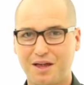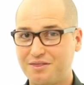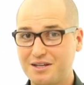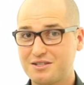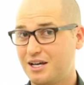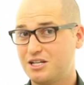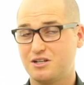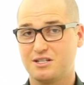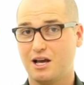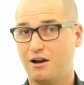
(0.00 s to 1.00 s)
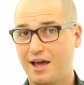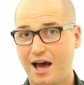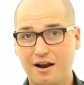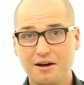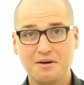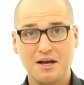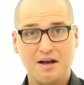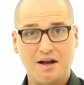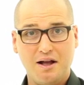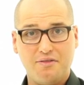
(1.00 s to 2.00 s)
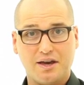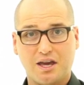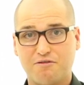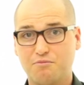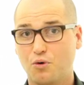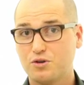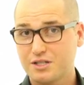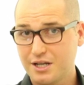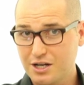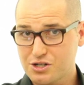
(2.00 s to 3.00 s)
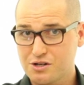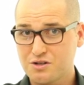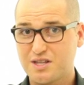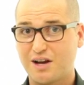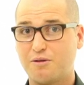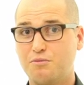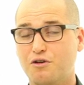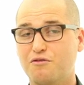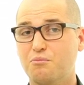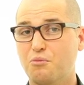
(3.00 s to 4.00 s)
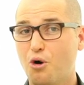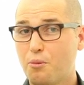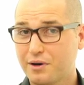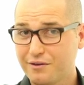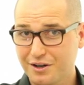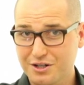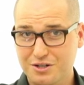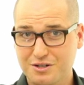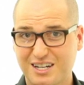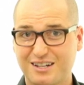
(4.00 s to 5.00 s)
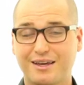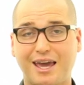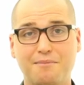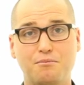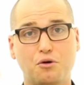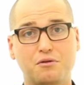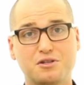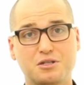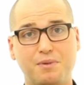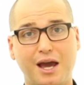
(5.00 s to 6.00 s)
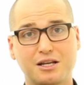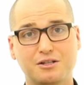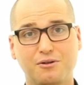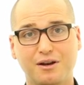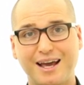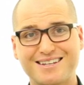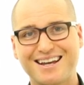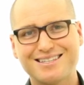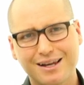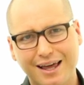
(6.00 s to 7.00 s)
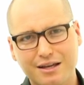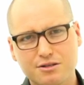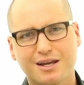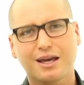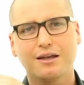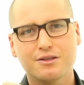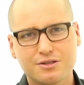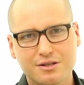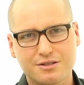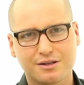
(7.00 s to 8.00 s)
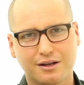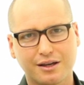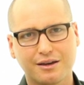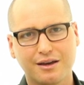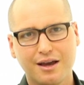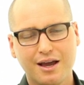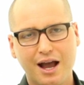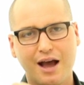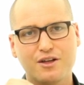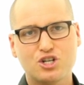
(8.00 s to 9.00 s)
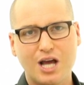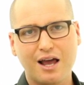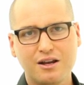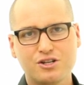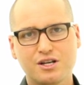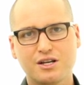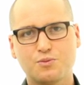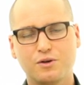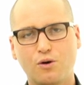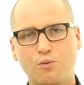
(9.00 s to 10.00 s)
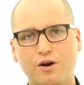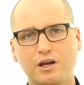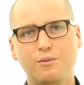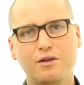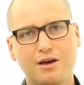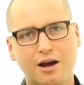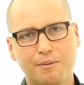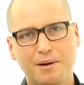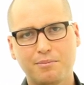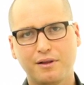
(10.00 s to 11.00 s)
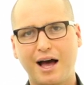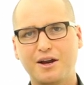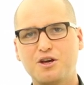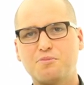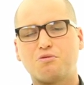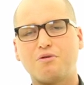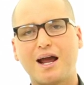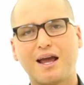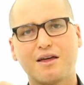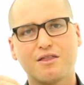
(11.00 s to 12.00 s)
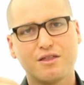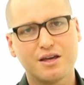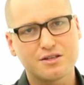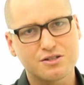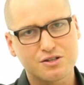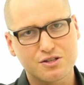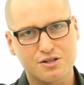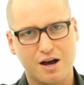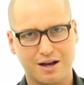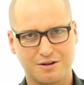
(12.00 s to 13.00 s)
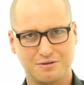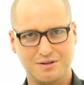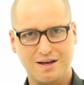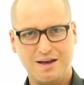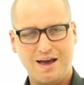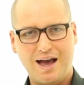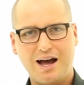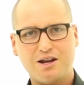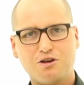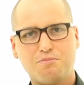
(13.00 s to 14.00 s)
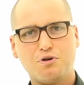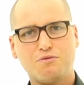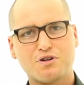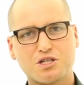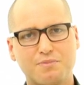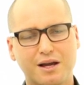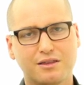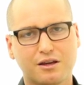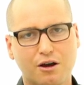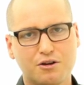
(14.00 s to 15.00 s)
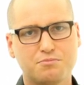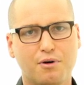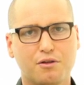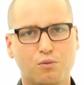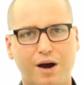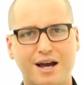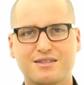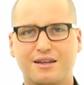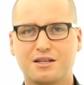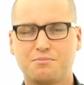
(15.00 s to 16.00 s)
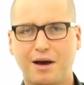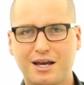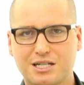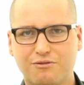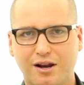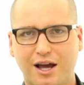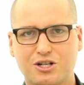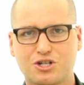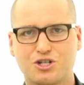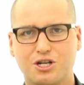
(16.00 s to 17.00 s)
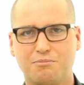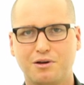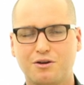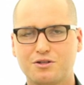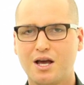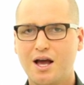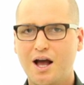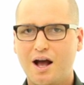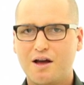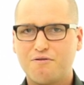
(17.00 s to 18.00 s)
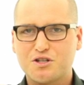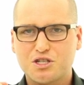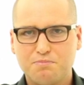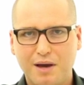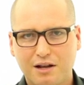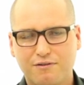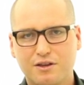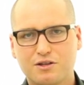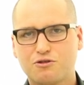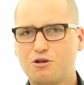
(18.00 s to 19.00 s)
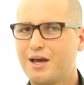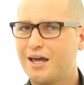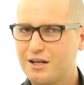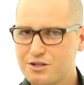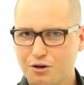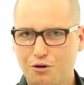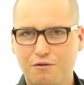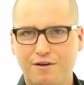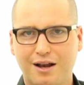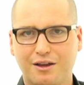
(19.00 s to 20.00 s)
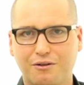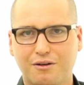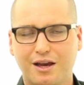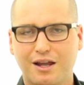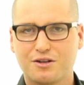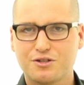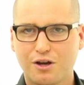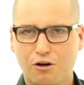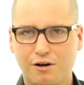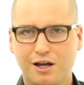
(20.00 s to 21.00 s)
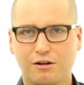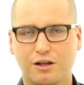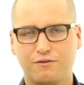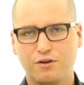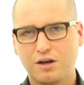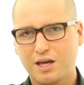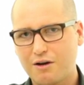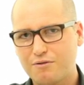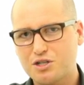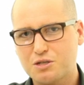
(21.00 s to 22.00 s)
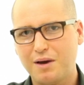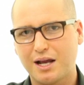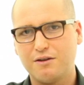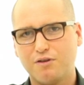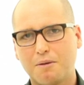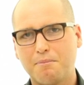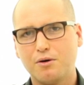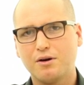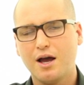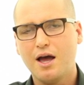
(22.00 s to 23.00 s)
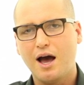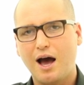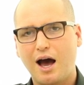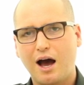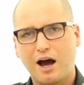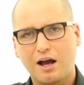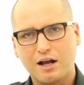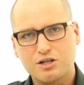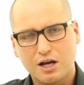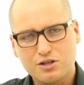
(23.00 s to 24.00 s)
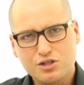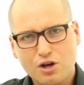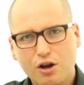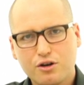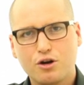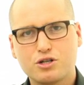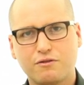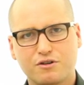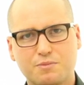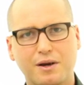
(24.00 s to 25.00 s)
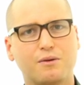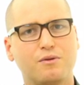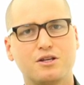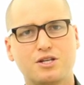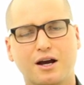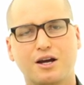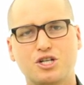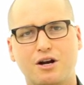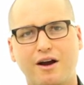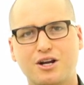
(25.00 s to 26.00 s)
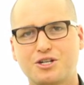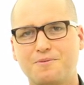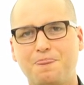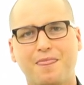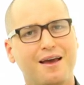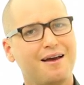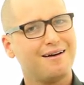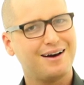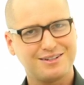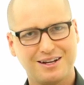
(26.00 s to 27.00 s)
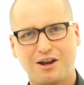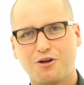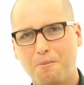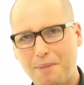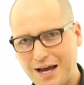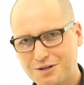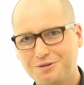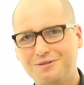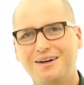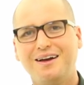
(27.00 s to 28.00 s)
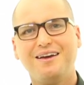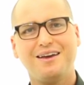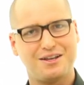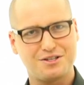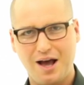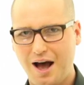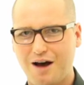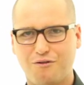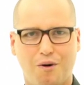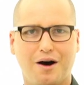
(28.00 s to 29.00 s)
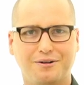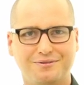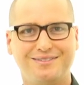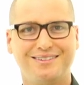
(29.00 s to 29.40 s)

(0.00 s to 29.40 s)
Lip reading: And these teachers yell louder, they give more detentions, they remove more privileges, and do they get more respect or less? It's less, consistently. And the challenge is, when you're working with younger people, how do you break this cycle? How do you build respect that goes both ways and that is based in relationship? Because respect for this group, it is a core value. It is so critical. If you can get respect, if you can build a solid notion of respect with this younger generation, I tell you, your battle is half won.